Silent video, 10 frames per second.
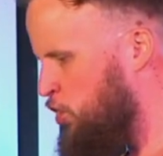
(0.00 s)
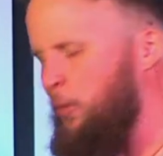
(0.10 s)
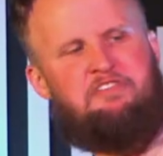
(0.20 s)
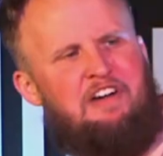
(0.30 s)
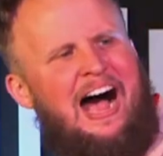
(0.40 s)

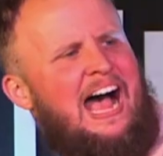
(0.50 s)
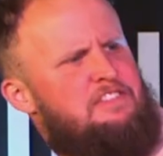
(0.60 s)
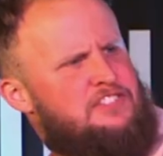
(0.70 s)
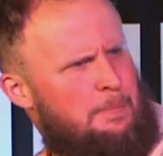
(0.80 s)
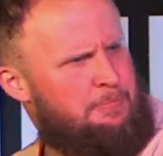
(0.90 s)

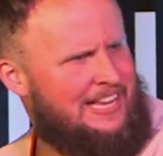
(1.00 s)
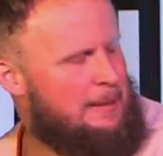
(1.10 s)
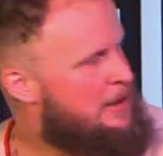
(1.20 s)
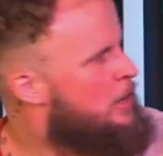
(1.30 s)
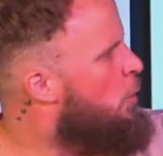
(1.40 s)
Revive something
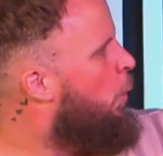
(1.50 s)
in me.